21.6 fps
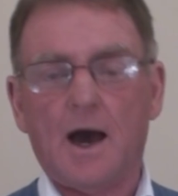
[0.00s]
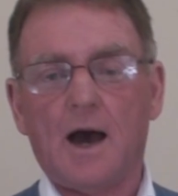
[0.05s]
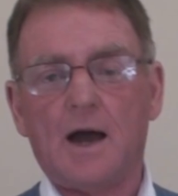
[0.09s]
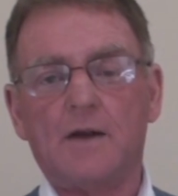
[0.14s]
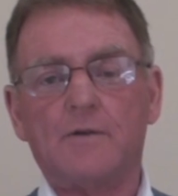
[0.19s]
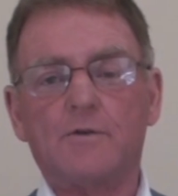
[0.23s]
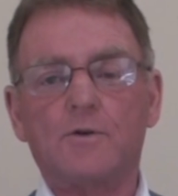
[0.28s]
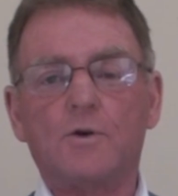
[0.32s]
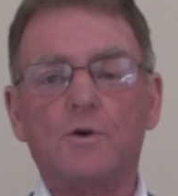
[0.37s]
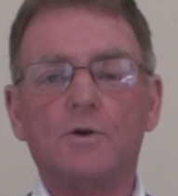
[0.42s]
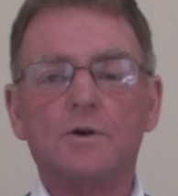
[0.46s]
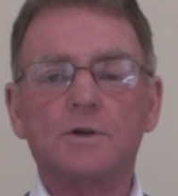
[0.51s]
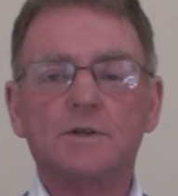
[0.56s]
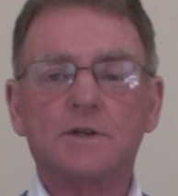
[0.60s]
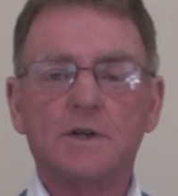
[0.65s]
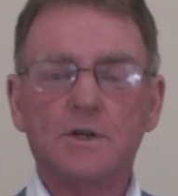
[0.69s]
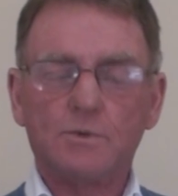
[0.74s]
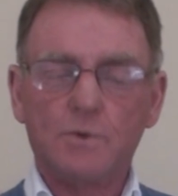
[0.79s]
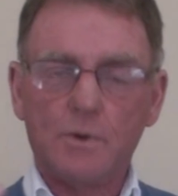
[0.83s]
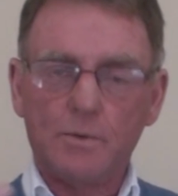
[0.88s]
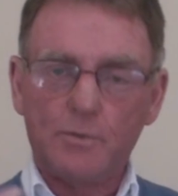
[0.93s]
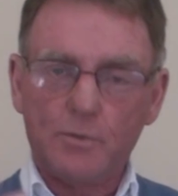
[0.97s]
And of course,
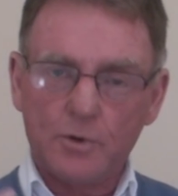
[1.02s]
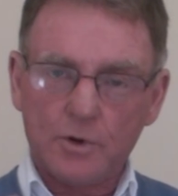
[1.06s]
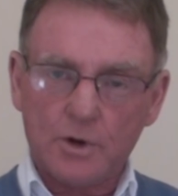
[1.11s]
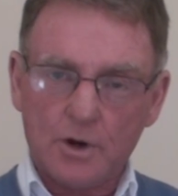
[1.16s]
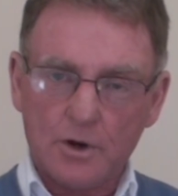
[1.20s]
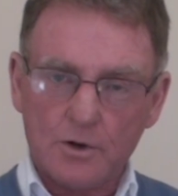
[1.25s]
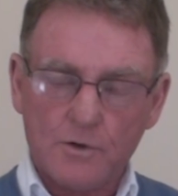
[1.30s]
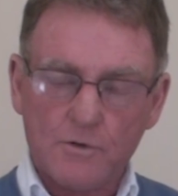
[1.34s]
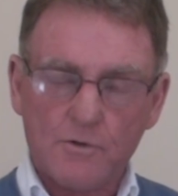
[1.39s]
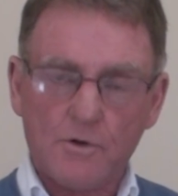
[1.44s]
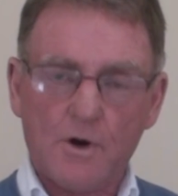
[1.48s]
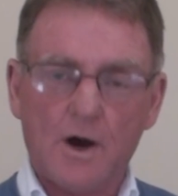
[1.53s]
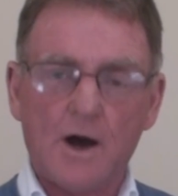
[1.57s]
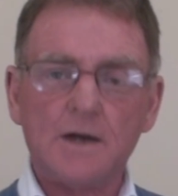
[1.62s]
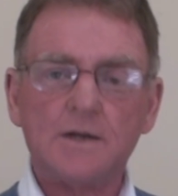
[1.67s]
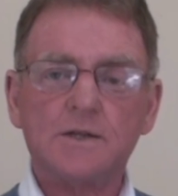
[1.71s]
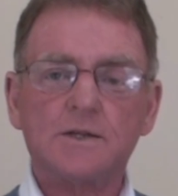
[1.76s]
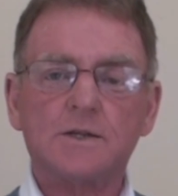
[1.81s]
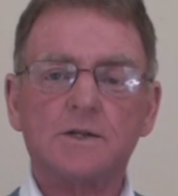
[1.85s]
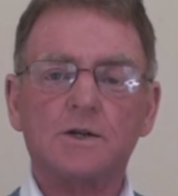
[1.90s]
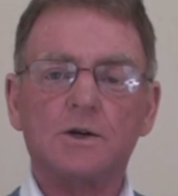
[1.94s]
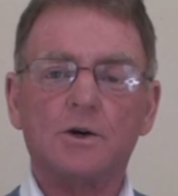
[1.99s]
as we put on
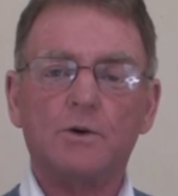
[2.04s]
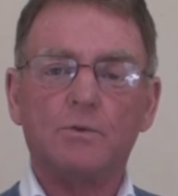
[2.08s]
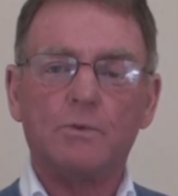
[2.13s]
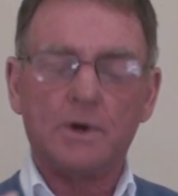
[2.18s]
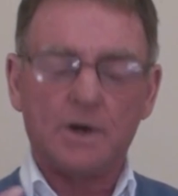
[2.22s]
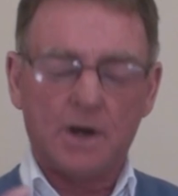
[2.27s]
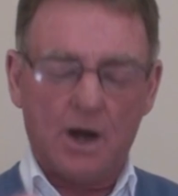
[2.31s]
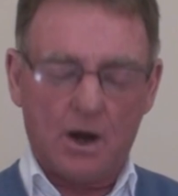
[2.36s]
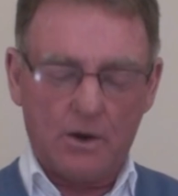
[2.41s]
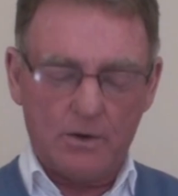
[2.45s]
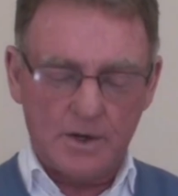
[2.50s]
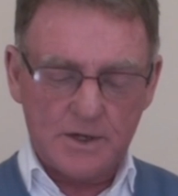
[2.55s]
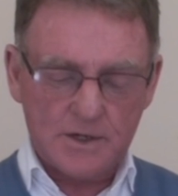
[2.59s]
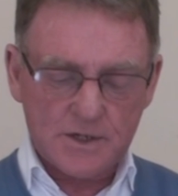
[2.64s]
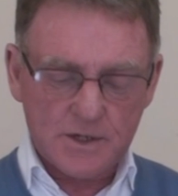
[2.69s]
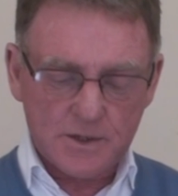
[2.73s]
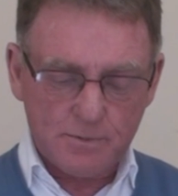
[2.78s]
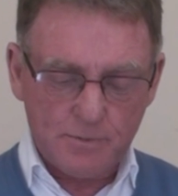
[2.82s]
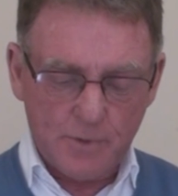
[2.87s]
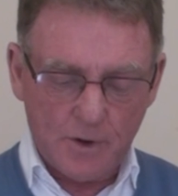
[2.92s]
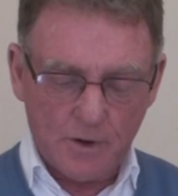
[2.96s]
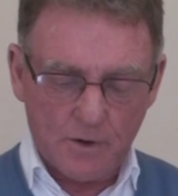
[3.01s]
Christ, we know his
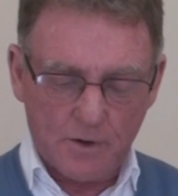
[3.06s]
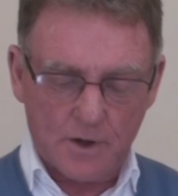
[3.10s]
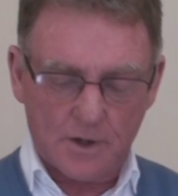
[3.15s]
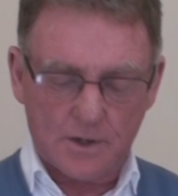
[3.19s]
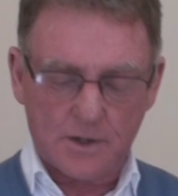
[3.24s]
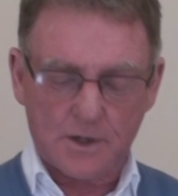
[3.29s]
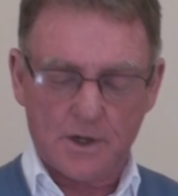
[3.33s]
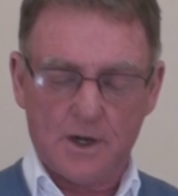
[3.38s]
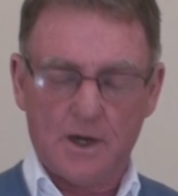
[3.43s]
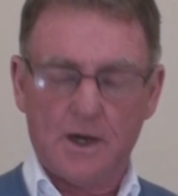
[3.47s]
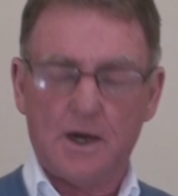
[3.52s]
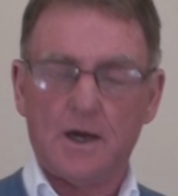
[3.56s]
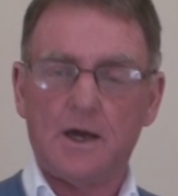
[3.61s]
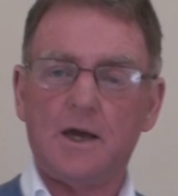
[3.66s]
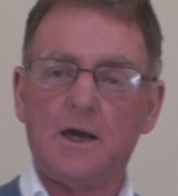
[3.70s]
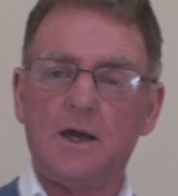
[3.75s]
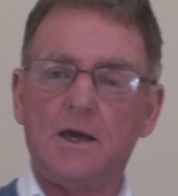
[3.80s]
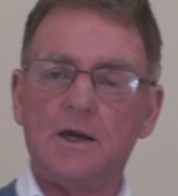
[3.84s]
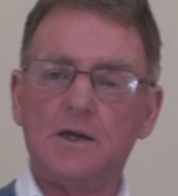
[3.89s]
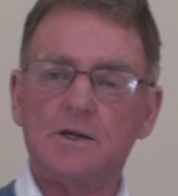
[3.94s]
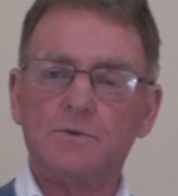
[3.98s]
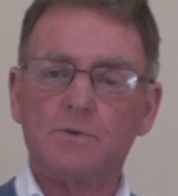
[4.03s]
Spirit
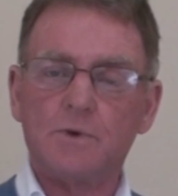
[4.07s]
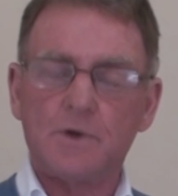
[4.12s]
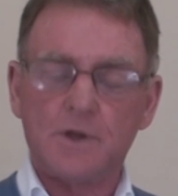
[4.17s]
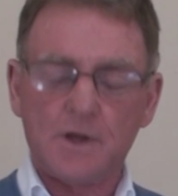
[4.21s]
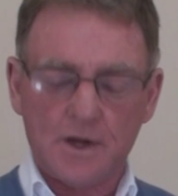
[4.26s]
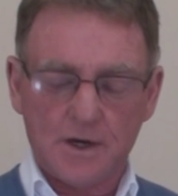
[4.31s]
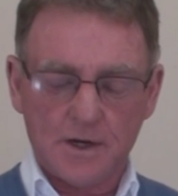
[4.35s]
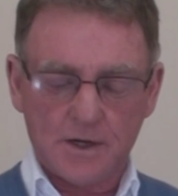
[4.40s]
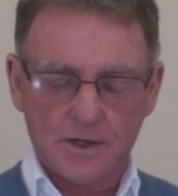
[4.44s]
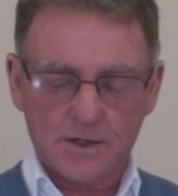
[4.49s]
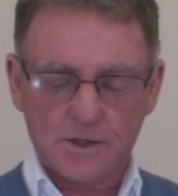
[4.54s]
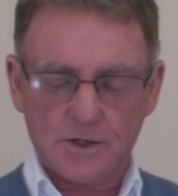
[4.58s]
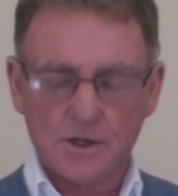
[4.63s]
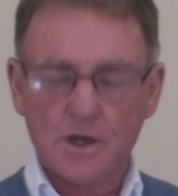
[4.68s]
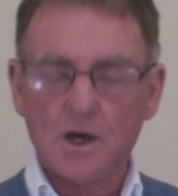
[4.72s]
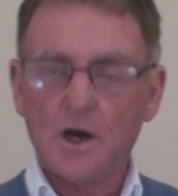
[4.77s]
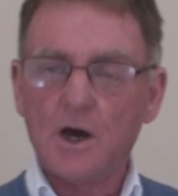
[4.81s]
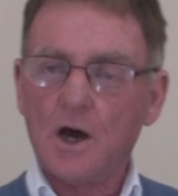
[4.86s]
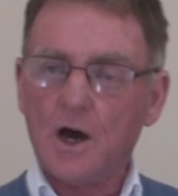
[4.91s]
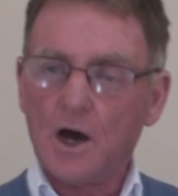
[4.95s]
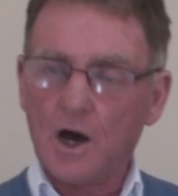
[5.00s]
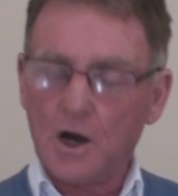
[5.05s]
is within
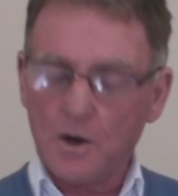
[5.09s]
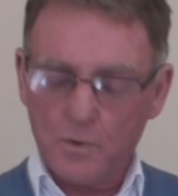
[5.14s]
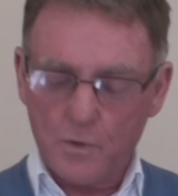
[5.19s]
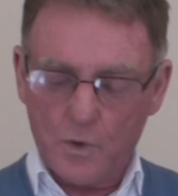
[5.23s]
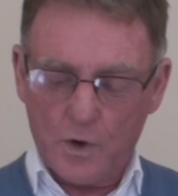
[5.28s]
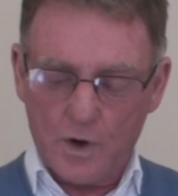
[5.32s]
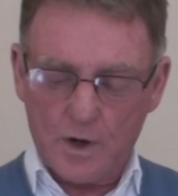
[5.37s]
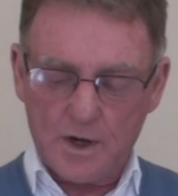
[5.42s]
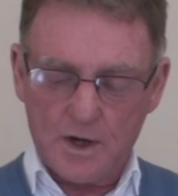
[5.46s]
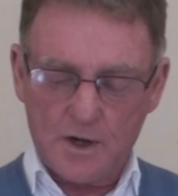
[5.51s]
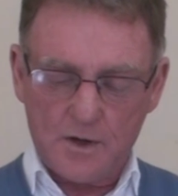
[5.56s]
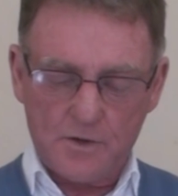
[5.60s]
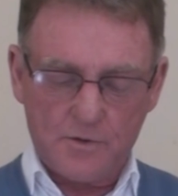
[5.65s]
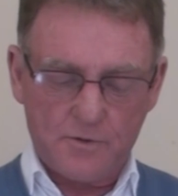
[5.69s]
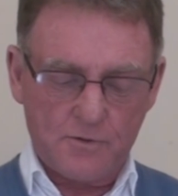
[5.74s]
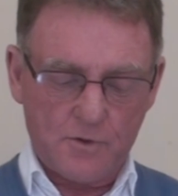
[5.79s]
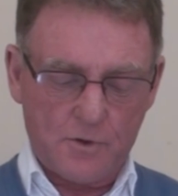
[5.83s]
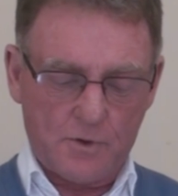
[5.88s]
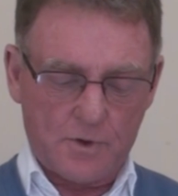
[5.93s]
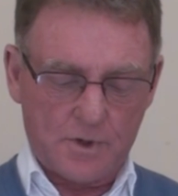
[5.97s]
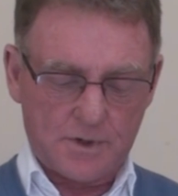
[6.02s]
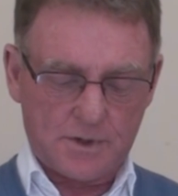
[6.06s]
us and working
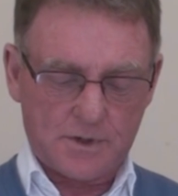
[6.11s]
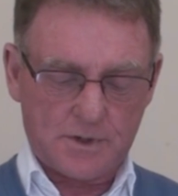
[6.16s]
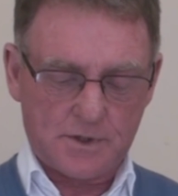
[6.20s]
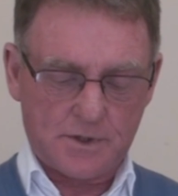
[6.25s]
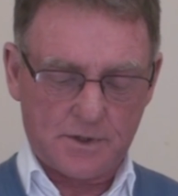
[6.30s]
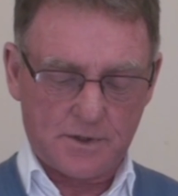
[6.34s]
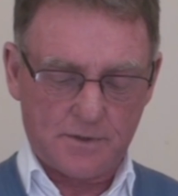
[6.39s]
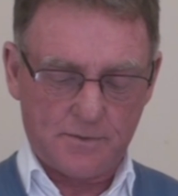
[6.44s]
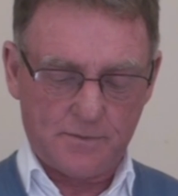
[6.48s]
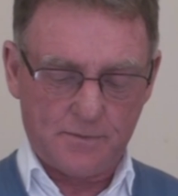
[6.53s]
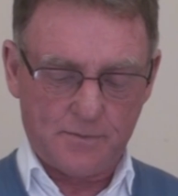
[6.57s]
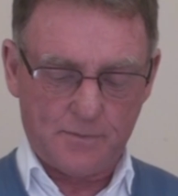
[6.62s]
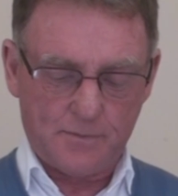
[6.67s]
through us.